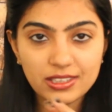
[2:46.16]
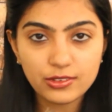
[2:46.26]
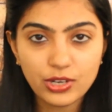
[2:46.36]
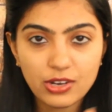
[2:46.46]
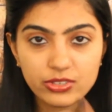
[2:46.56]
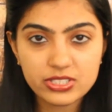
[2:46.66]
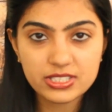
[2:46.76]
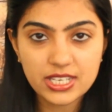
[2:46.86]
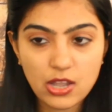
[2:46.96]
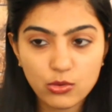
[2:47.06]
that the ground is
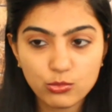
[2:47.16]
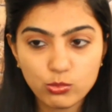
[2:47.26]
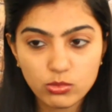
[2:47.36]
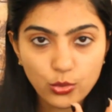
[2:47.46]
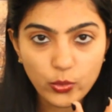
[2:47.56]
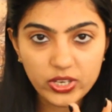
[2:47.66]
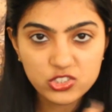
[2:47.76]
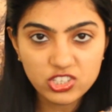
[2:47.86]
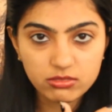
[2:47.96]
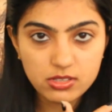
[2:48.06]
now growing
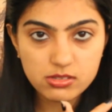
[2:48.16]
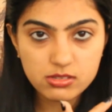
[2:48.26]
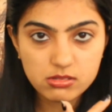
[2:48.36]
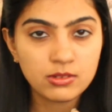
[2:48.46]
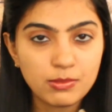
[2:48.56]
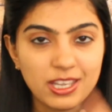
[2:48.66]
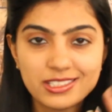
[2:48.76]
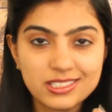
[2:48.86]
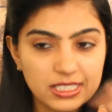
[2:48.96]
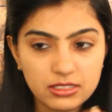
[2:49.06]
shovels by
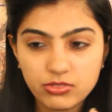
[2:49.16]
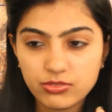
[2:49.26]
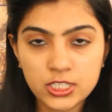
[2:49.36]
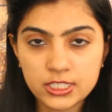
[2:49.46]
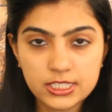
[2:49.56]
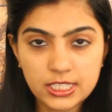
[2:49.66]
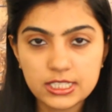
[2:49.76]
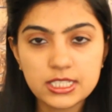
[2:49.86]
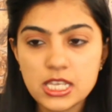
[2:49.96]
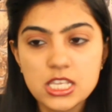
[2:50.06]
itself, or
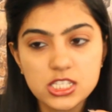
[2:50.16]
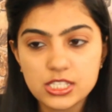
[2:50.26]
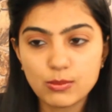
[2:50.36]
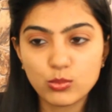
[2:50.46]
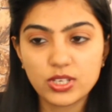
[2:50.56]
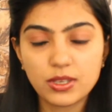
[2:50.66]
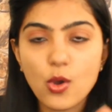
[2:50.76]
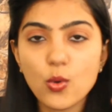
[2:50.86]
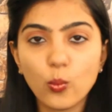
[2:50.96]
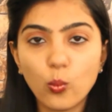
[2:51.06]
did
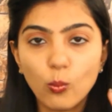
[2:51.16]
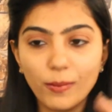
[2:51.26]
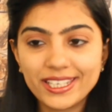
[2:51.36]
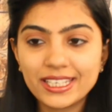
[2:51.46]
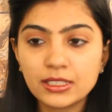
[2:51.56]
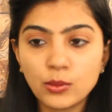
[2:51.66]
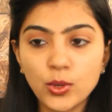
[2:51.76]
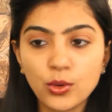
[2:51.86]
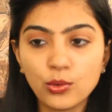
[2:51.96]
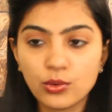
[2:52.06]
someone making the
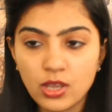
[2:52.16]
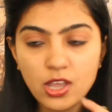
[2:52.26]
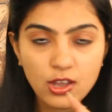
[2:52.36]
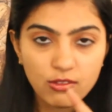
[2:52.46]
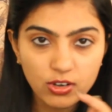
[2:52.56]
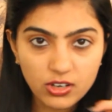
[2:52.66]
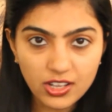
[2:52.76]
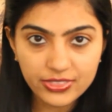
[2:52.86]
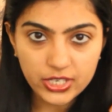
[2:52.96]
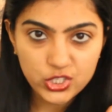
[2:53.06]
road
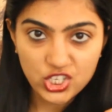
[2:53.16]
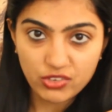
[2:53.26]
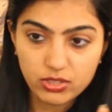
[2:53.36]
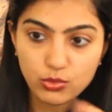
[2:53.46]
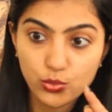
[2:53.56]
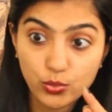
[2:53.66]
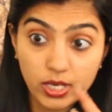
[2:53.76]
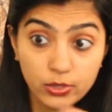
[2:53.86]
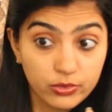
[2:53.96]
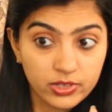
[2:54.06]
forgot that shovel
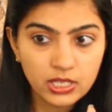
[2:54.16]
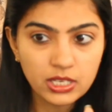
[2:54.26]
right over